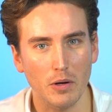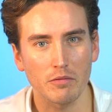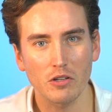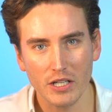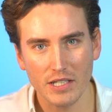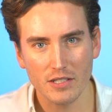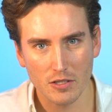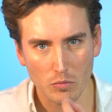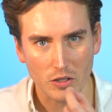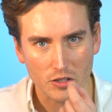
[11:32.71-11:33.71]
of looking
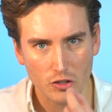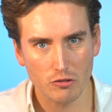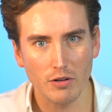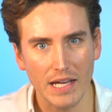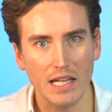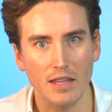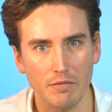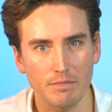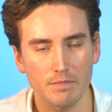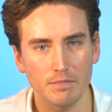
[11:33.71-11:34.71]
someone straight in
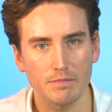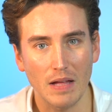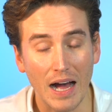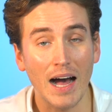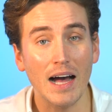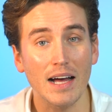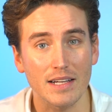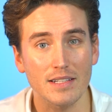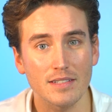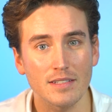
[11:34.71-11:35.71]
the
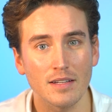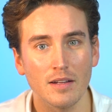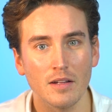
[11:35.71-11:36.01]
eyes